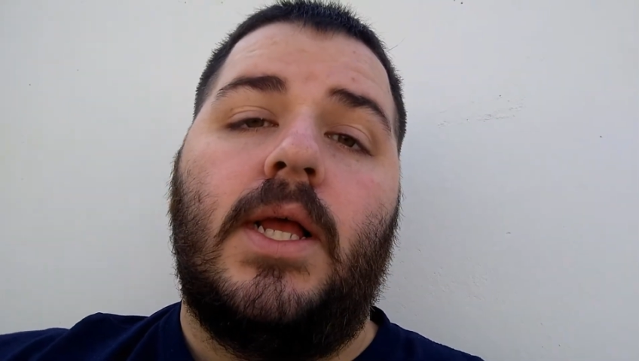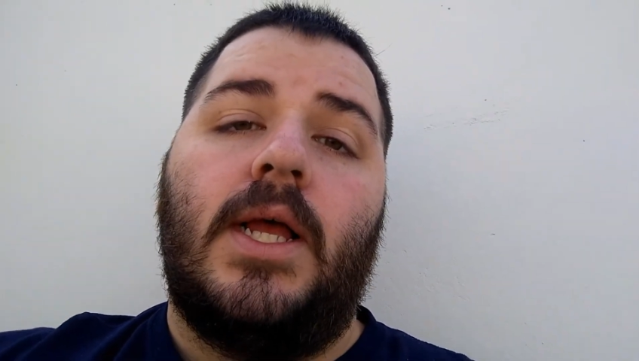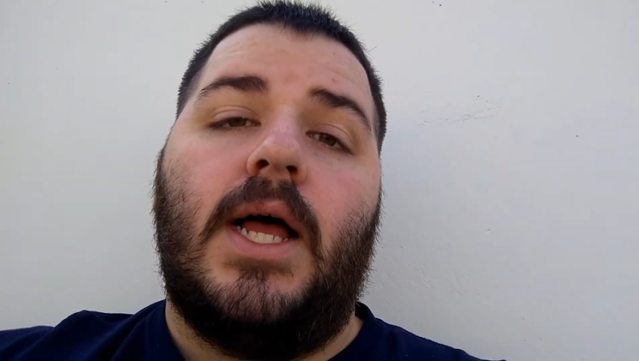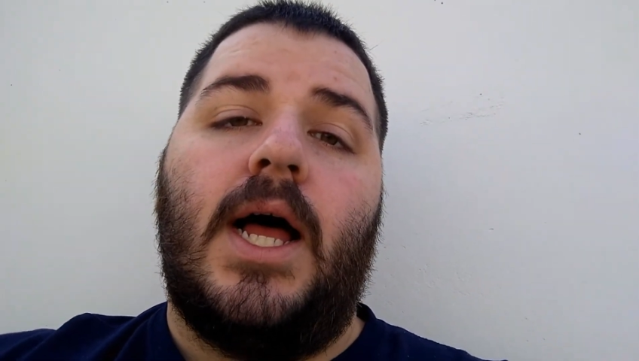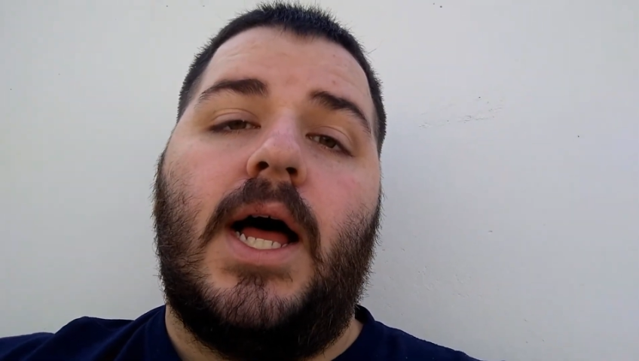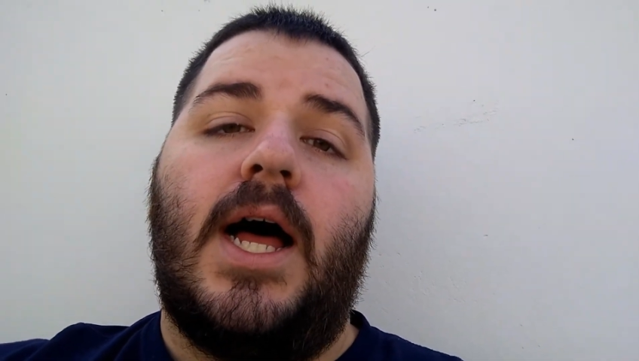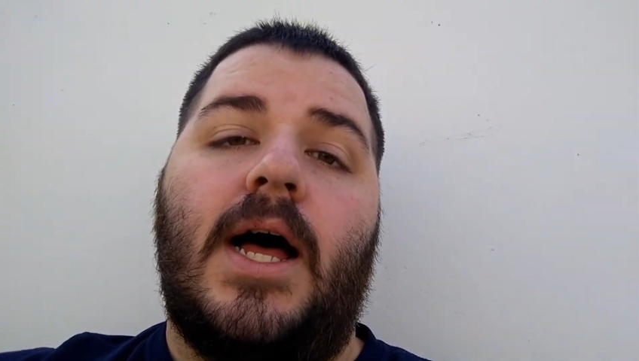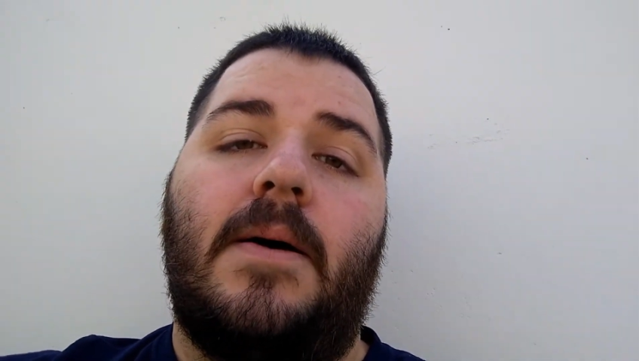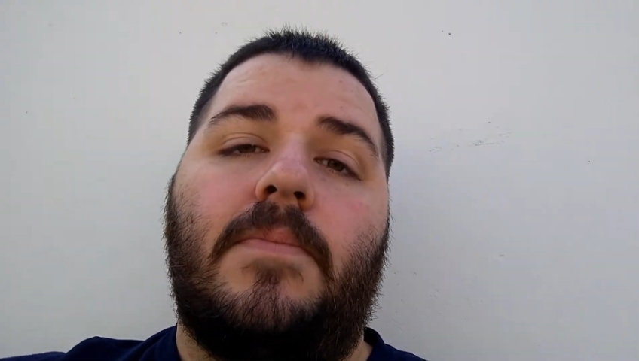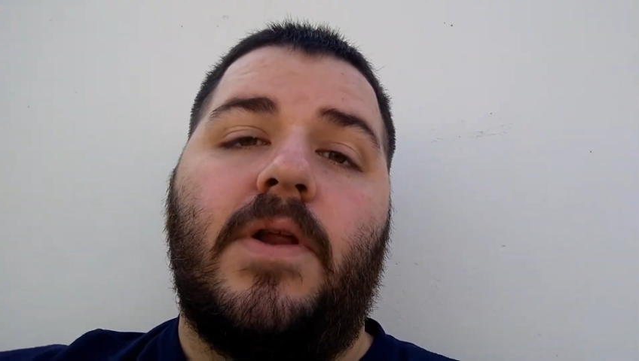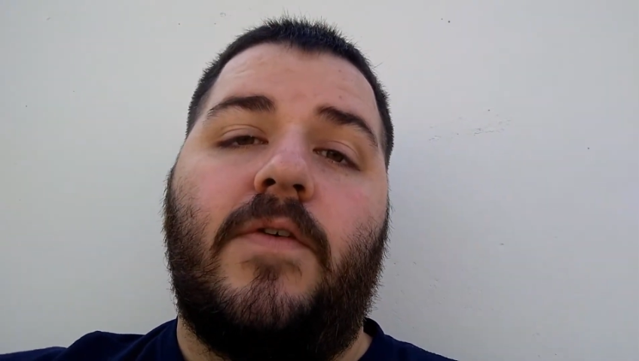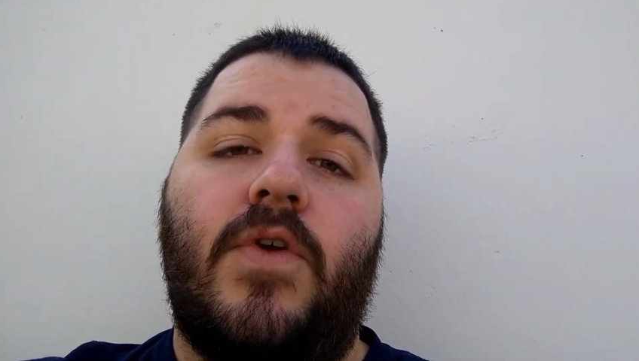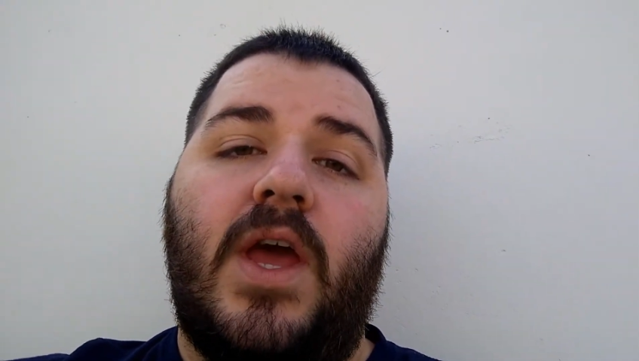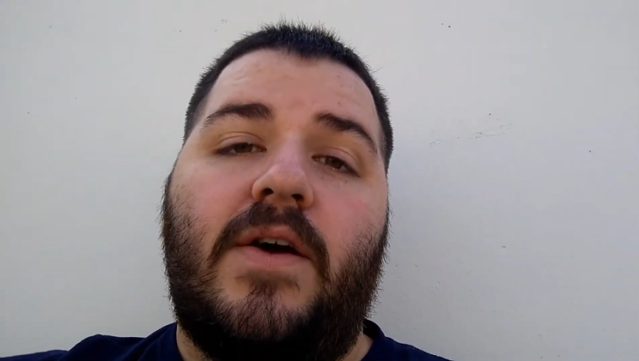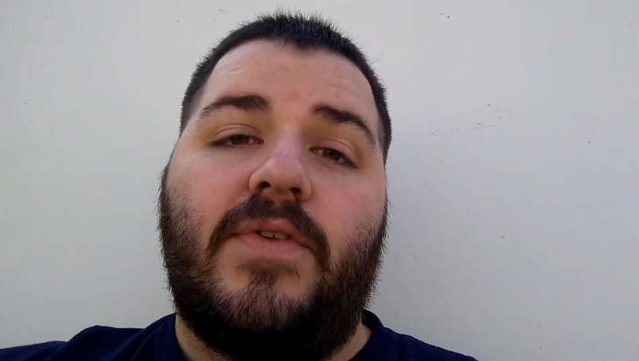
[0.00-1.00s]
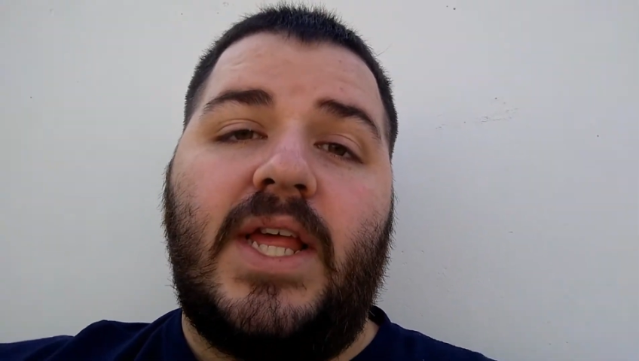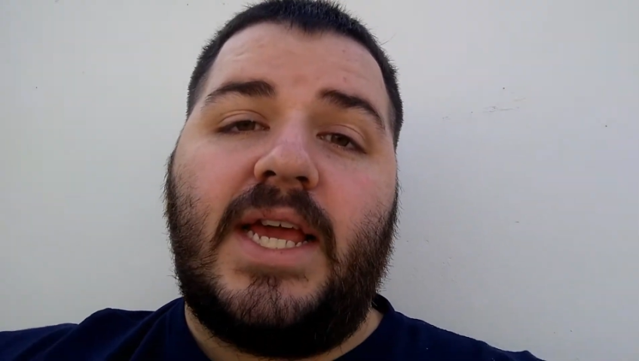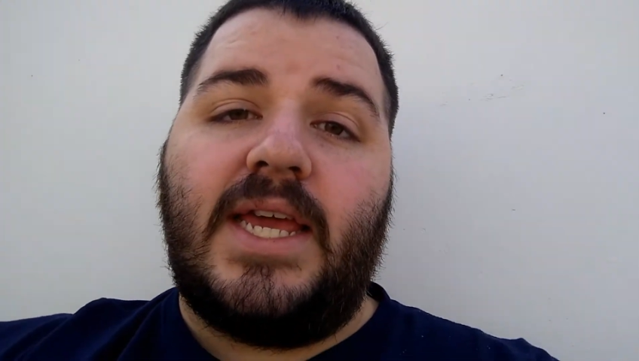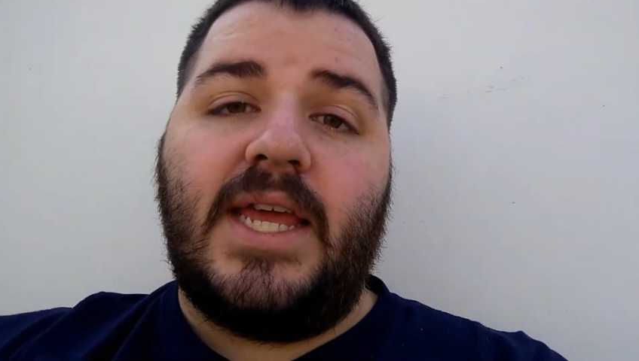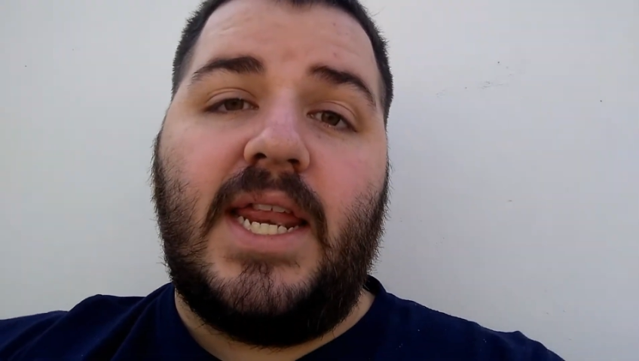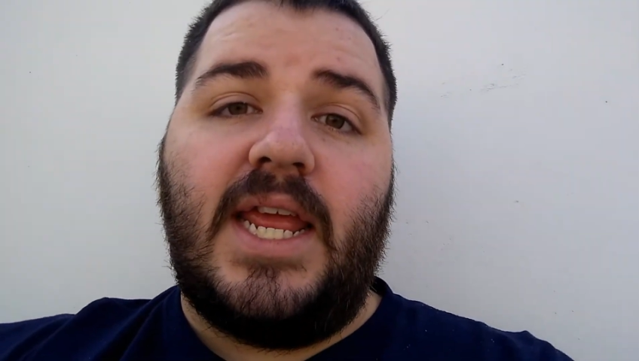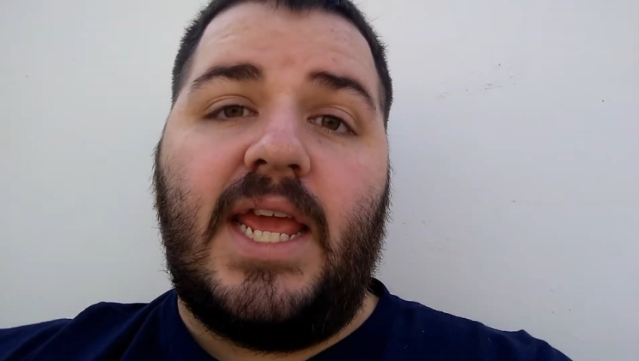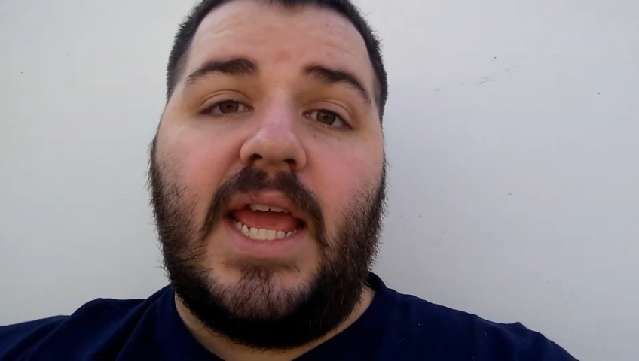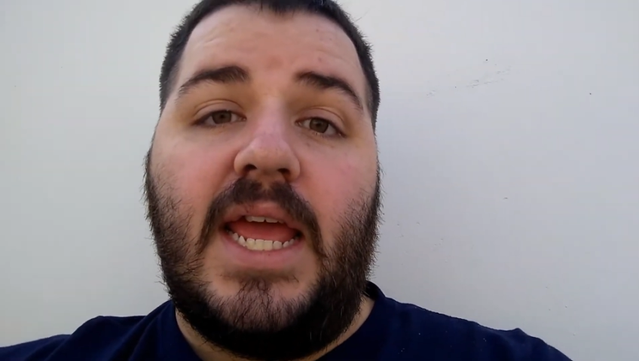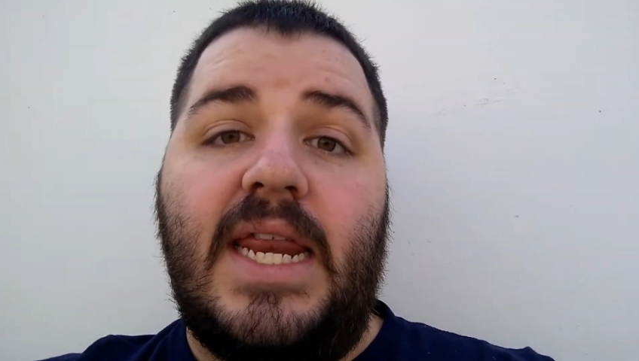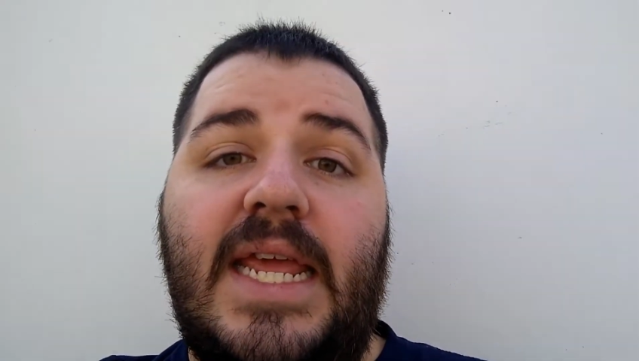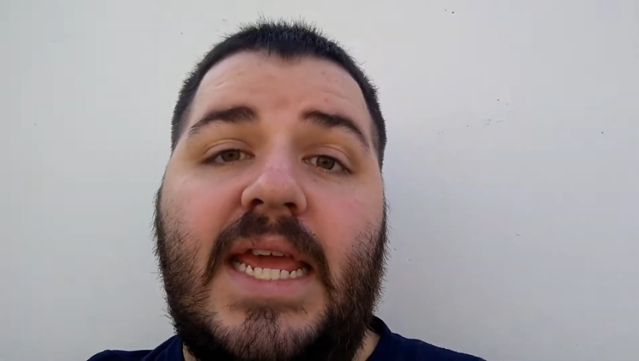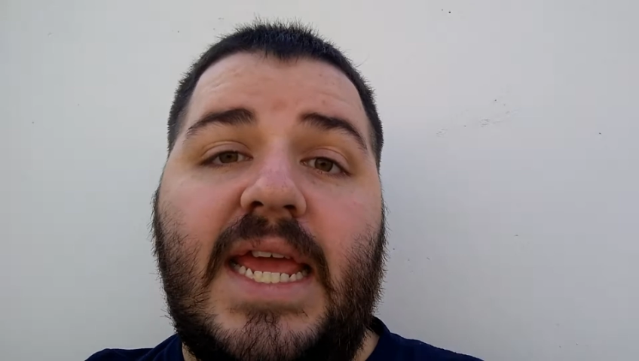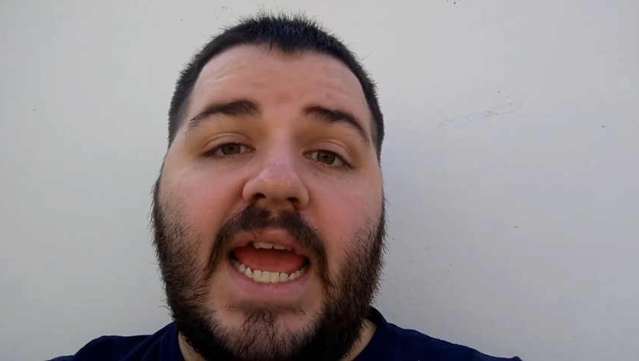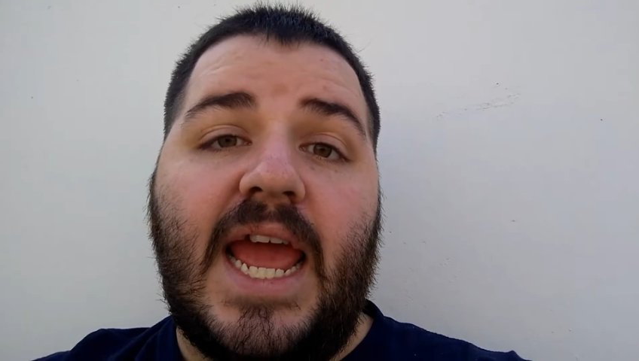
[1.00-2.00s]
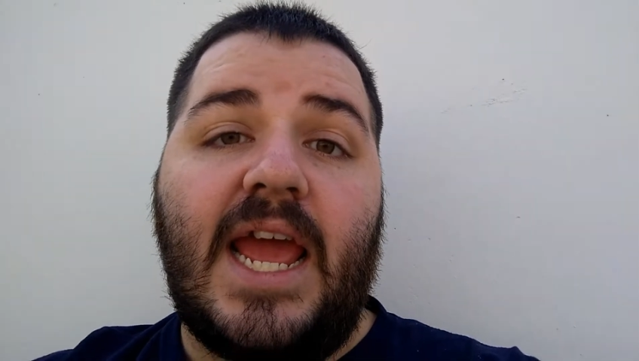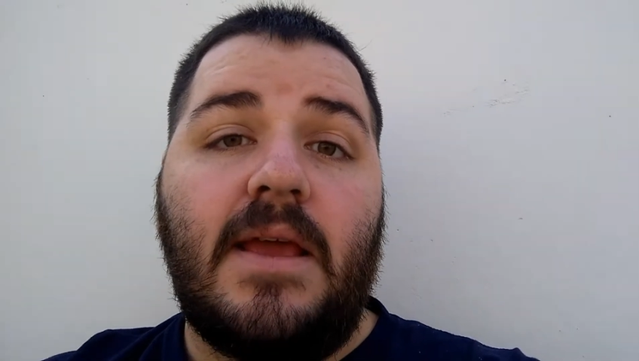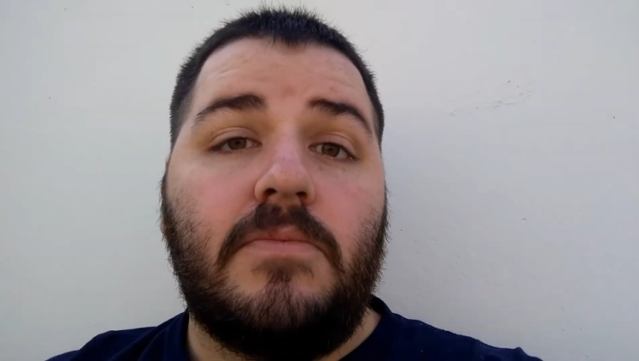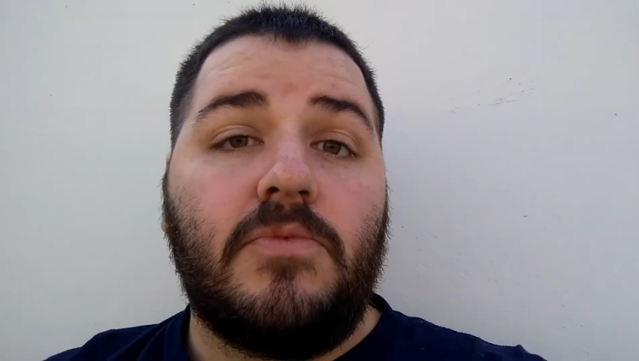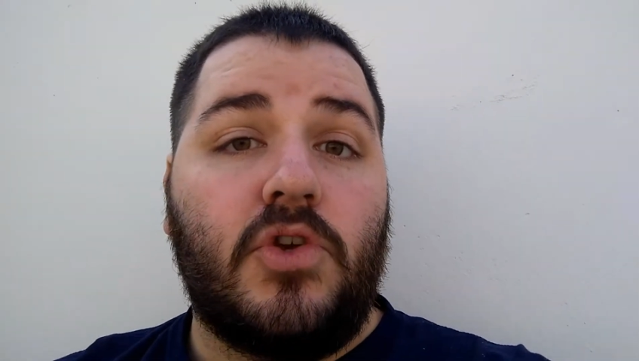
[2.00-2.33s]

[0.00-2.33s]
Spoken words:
But if you have, like, any indie games